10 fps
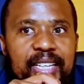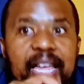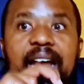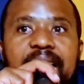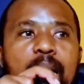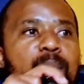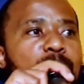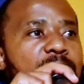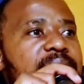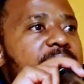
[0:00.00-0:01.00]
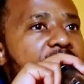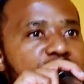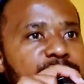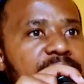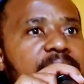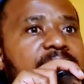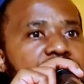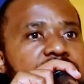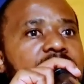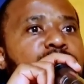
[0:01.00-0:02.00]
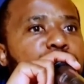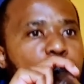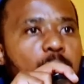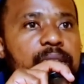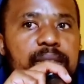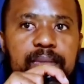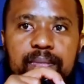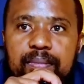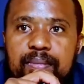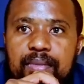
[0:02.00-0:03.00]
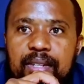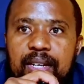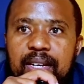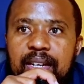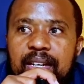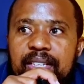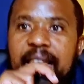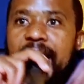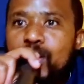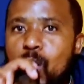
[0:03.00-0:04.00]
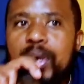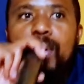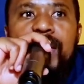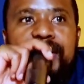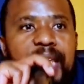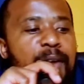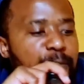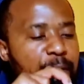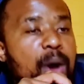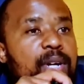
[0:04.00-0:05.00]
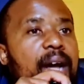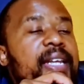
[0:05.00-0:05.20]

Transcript: That's how he was evidently set forth. They knew he was, they found